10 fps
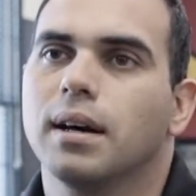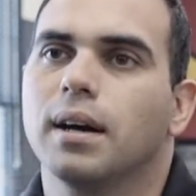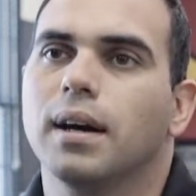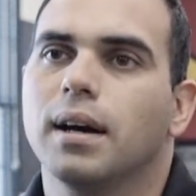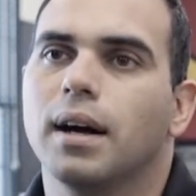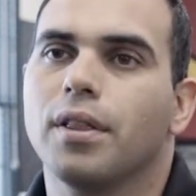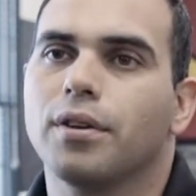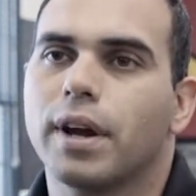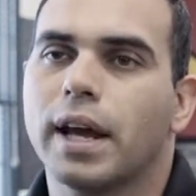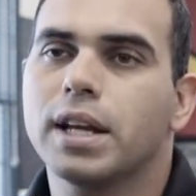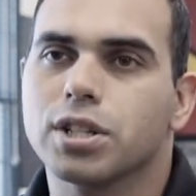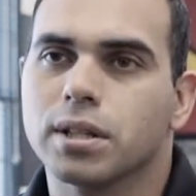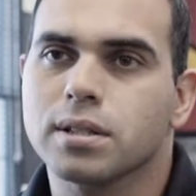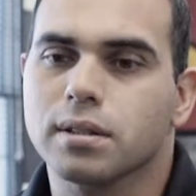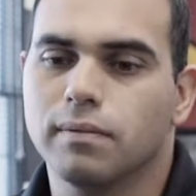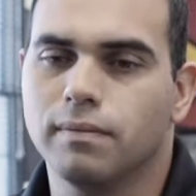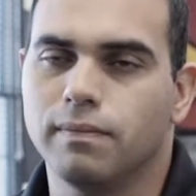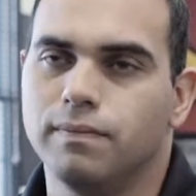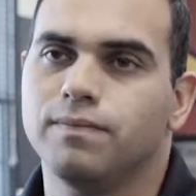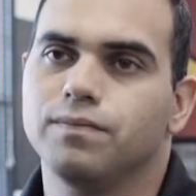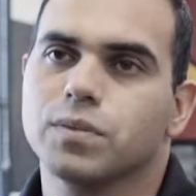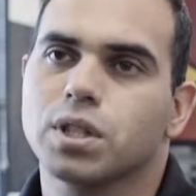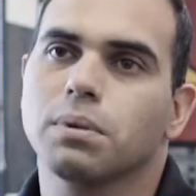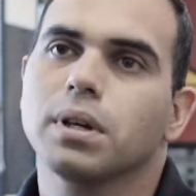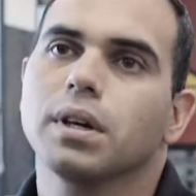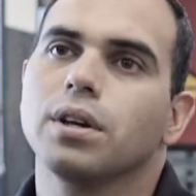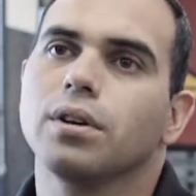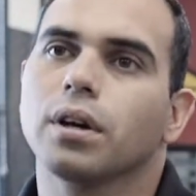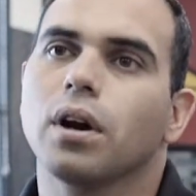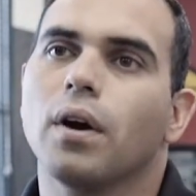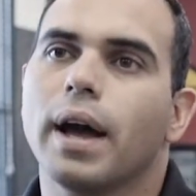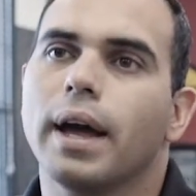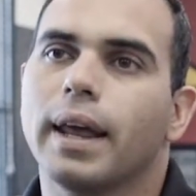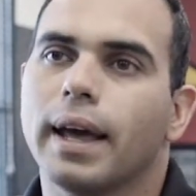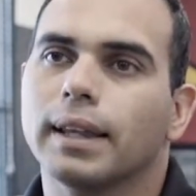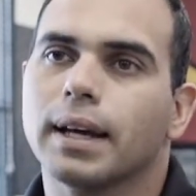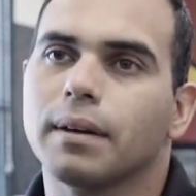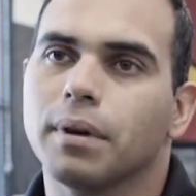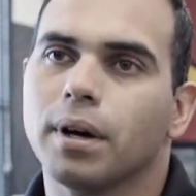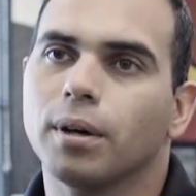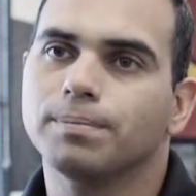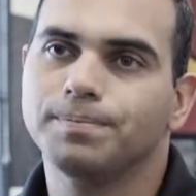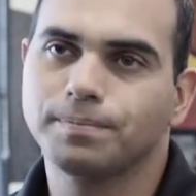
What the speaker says: other agents, excuse me, you can go ahead and let them know,